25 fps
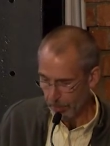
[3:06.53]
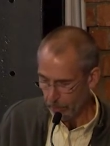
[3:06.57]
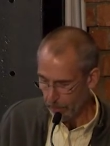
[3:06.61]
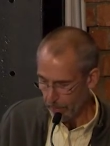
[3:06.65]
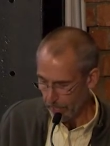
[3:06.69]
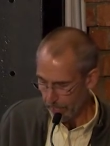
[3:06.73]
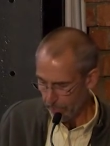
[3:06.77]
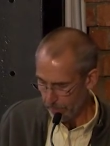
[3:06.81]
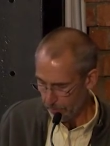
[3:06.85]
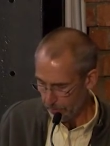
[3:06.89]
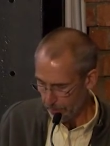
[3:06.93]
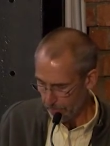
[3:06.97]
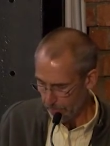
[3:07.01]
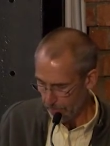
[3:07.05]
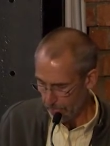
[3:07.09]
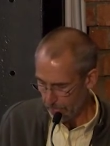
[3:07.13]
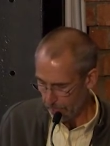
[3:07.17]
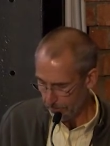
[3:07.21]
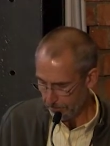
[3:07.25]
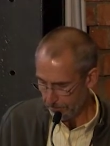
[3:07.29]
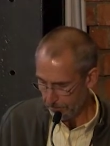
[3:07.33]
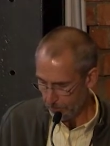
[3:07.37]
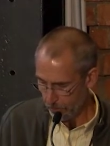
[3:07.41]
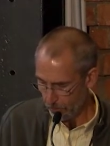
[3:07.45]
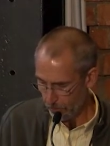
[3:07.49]
direct you
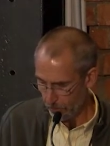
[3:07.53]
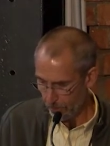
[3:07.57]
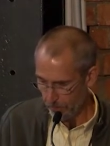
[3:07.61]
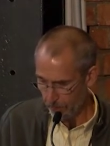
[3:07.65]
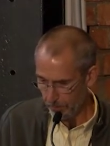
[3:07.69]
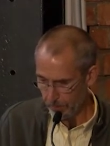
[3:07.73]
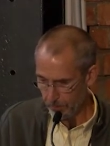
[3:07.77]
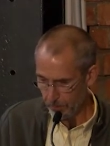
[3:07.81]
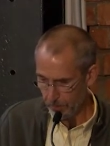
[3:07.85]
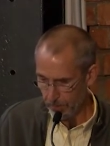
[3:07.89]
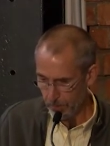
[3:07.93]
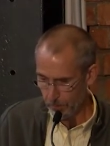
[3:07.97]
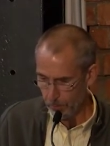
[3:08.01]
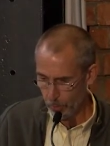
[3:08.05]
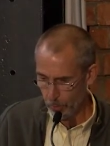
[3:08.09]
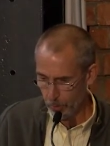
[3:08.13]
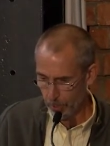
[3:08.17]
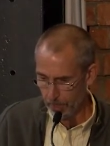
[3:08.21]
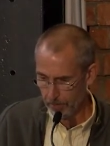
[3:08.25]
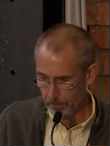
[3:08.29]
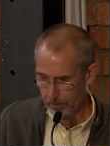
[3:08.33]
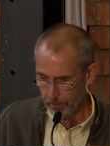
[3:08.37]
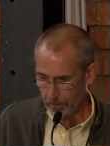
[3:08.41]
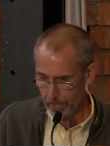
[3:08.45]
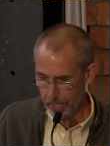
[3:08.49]
there for
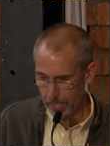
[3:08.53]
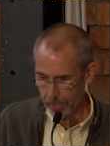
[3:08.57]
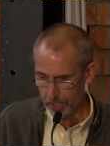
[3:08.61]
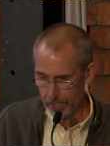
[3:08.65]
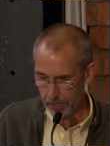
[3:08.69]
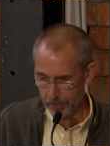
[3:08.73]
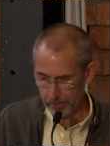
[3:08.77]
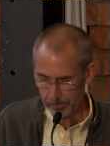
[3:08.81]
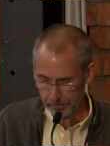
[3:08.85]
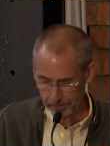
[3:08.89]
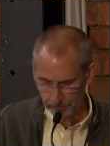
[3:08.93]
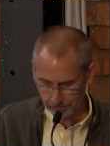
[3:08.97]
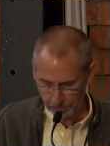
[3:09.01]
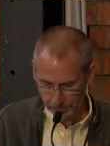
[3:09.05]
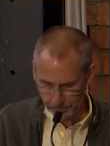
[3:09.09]
more information.